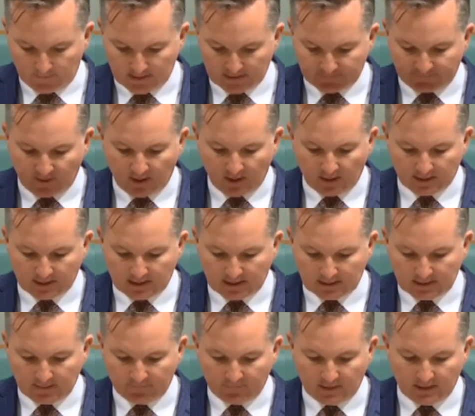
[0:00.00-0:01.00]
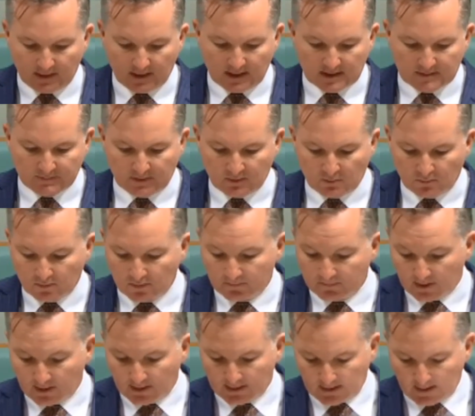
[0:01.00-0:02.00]
violent activity has been ordered
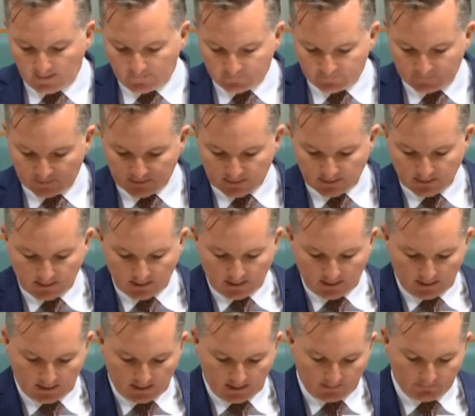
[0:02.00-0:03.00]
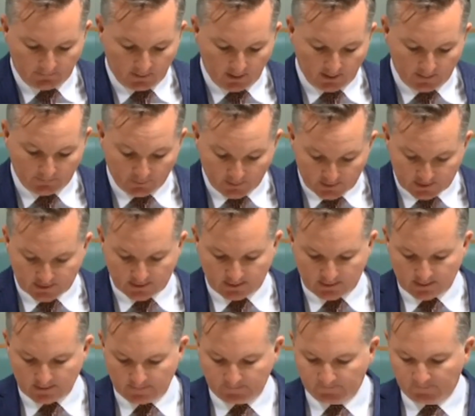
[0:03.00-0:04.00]
by the government, by the
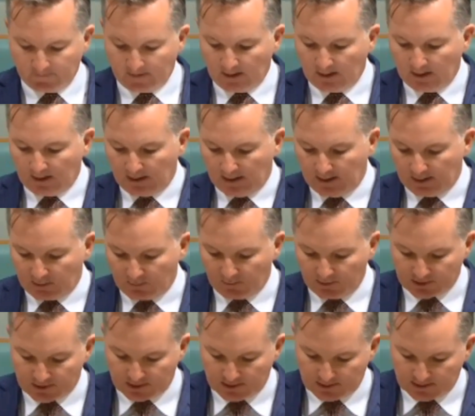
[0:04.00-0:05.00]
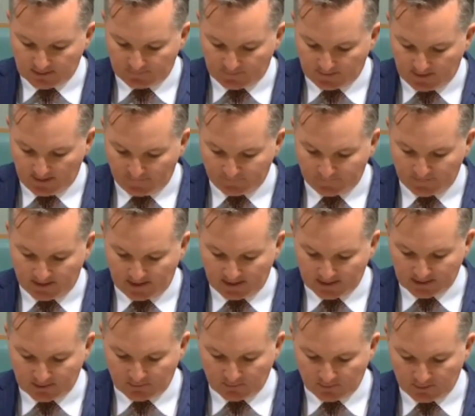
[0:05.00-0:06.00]
President. The question is, if the government
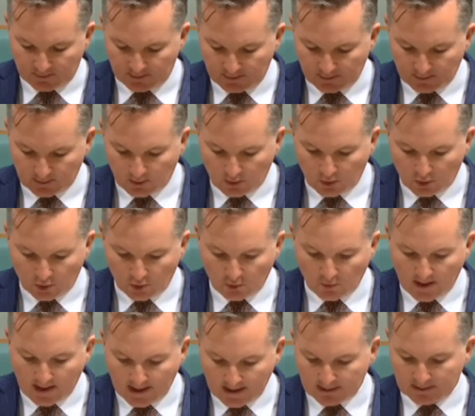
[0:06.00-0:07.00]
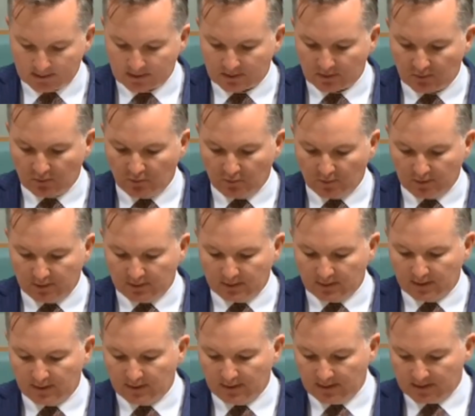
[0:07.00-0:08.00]
hasn't ordered it, who has ordered
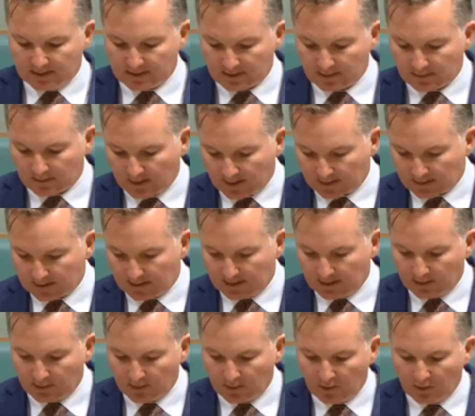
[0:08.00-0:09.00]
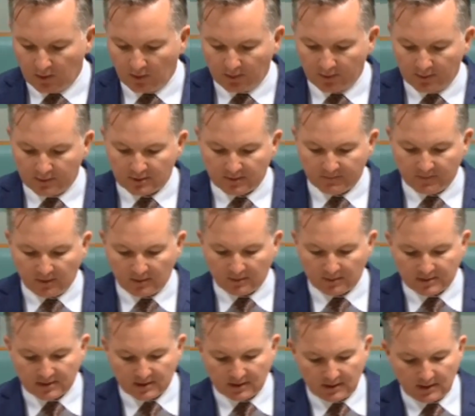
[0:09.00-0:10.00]
this crackdown on
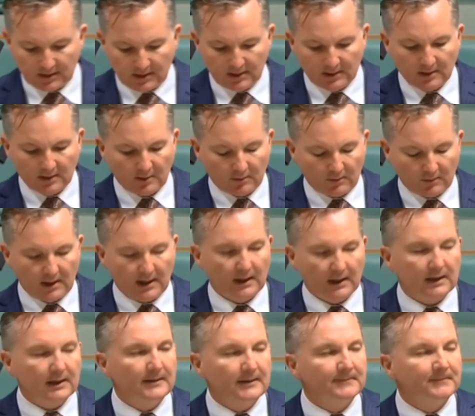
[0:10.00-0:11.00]
democracy in Iraq?